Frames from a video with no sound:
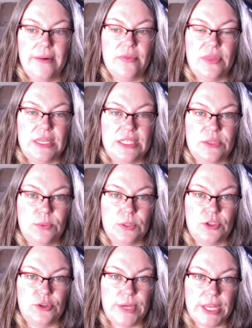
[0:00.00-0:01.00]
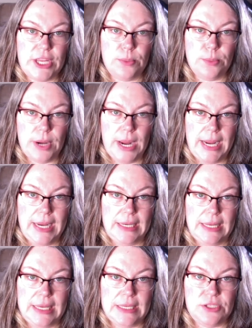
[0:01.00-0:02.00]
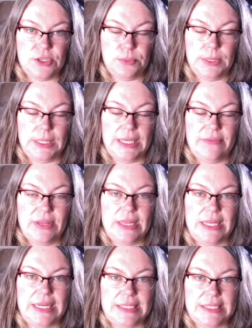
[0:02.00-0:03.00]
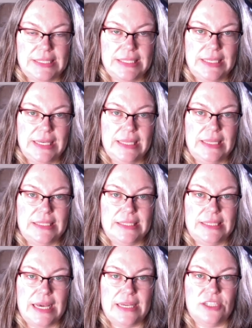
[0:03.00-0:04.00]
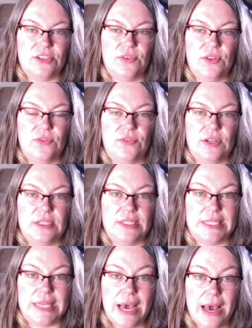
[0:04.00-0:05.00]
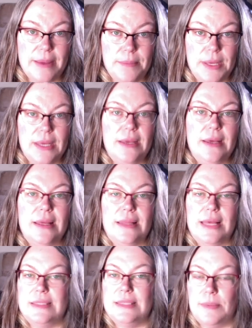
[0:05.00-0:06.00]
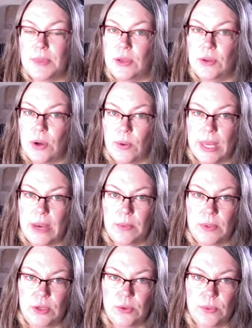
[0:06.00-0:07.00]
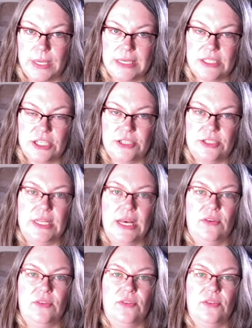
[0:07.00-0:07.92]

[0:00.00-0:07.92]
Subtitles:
This will trick your brain into believing that it's seeing this text for the first time. That's something you don't get when you read it to yourself.